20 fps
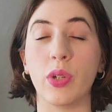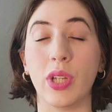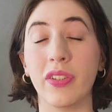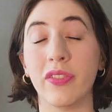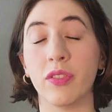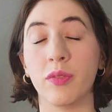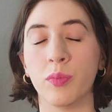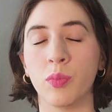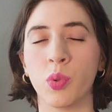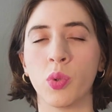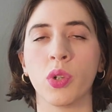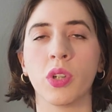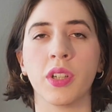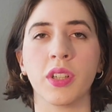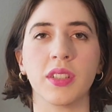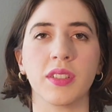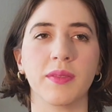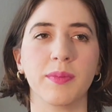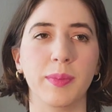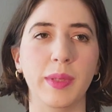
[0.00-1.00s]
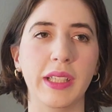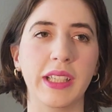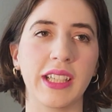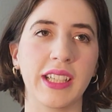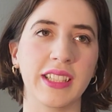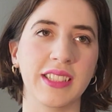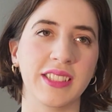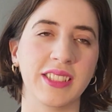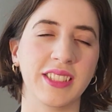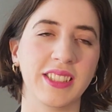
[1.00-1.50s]
out even more
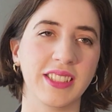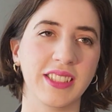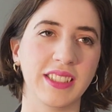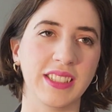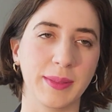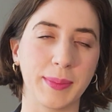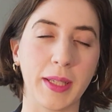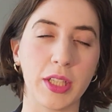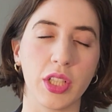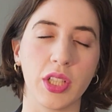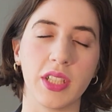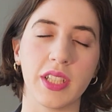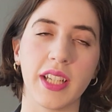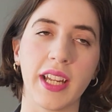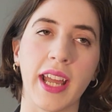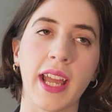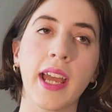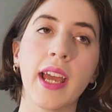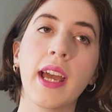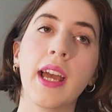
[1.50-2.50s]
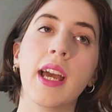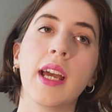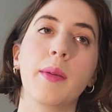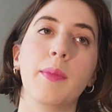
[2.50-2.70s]
because, especially today,